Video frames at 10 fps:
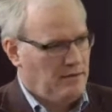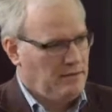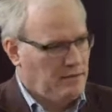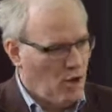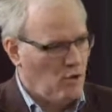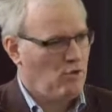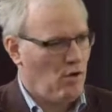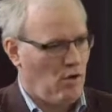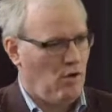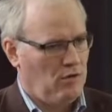No
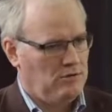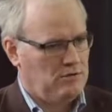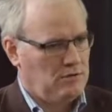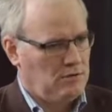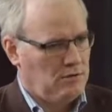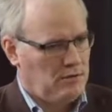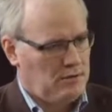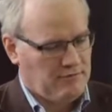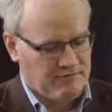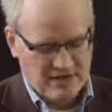God,
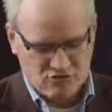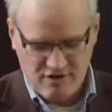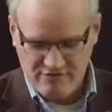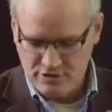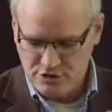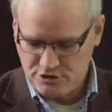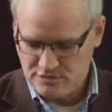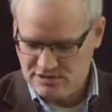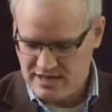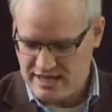the French
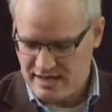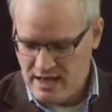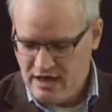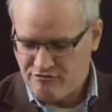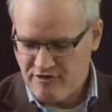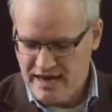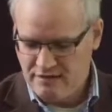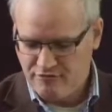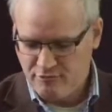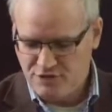Revolution say.
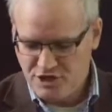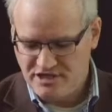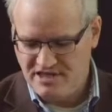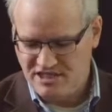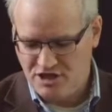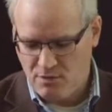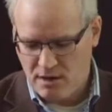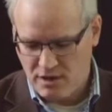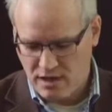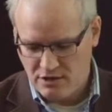Freedom from duties to
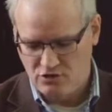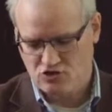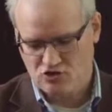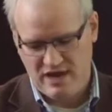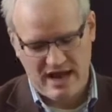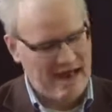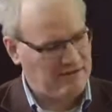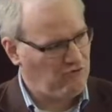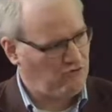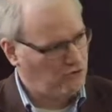our country
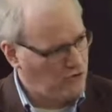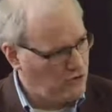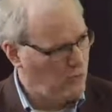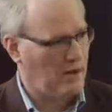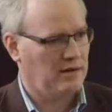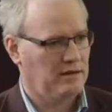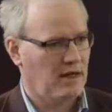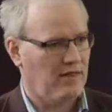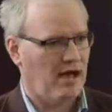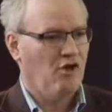and to one
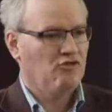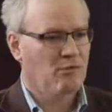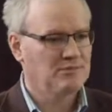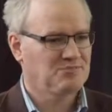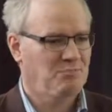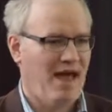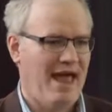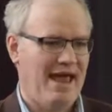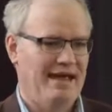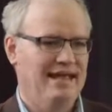another. Thomas
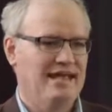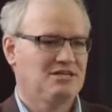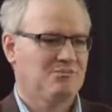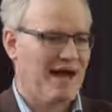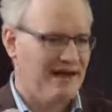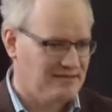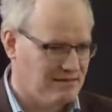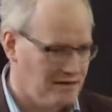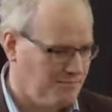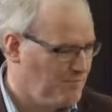Payne, each man is
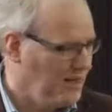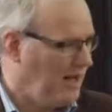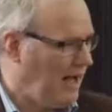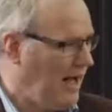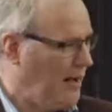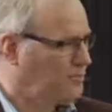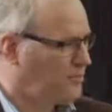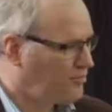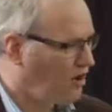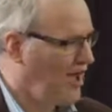a
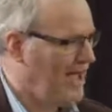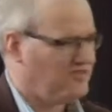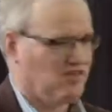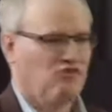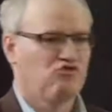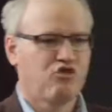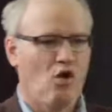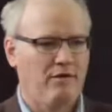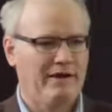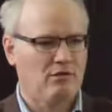proprietor,
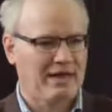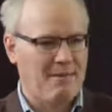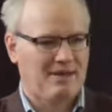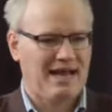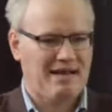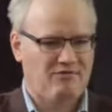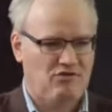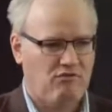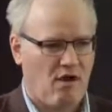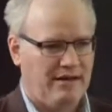drawing on capital out
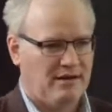of right.